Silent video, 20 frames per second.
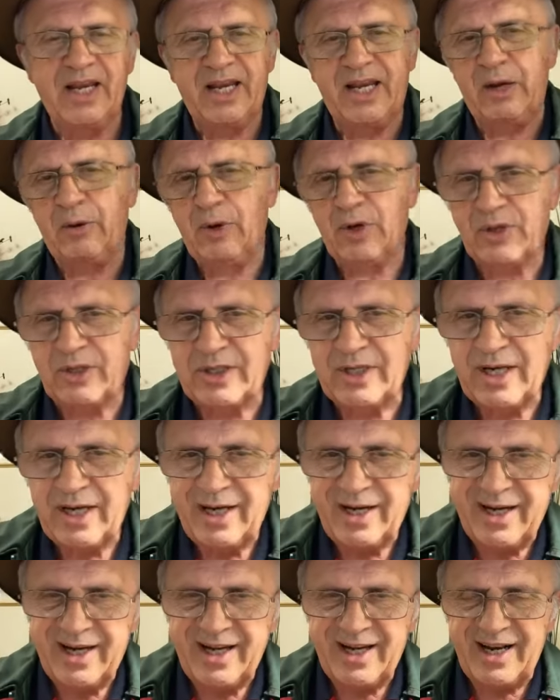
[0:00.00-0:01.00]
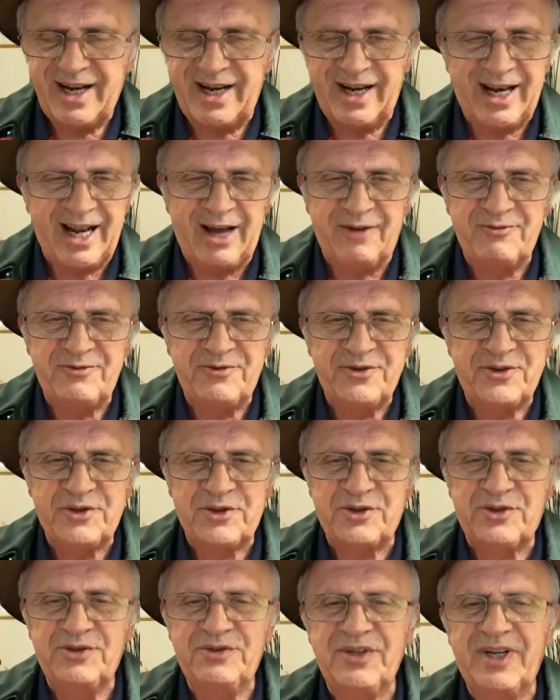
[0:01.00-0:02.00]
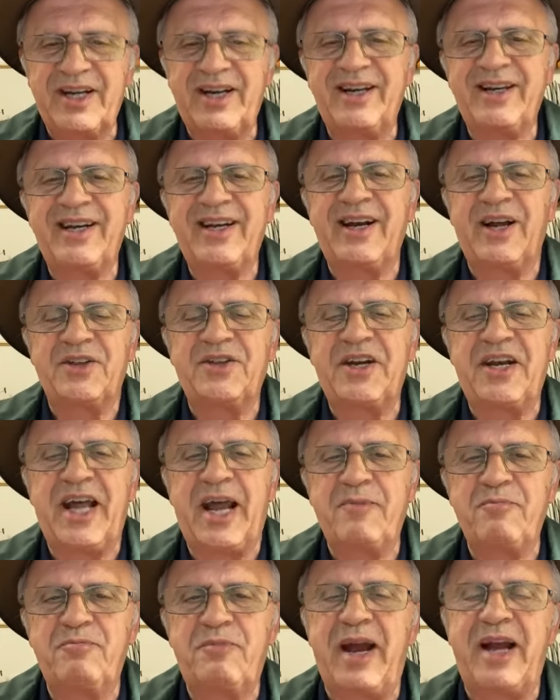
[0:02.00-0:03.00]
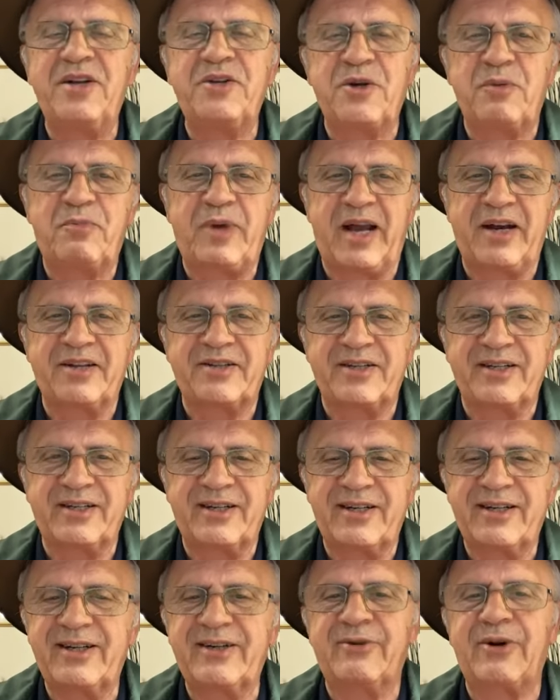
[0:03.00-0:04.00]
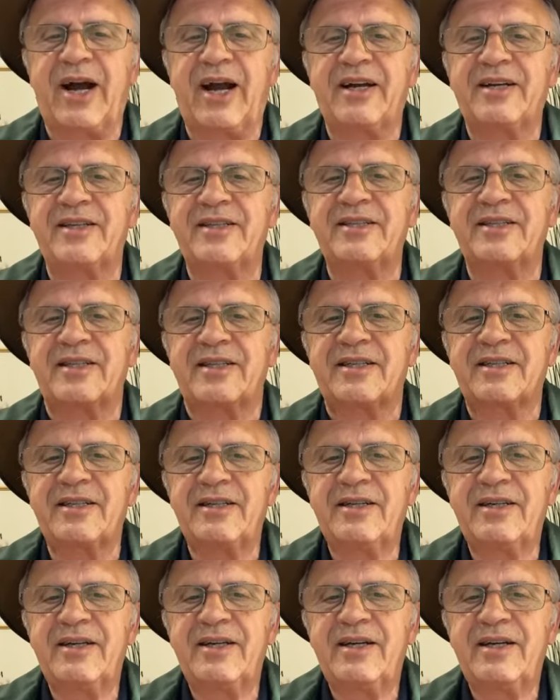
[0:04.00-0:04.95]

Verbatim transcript: He was loved, you know, the name Banjo Paterson. Great, isn't it?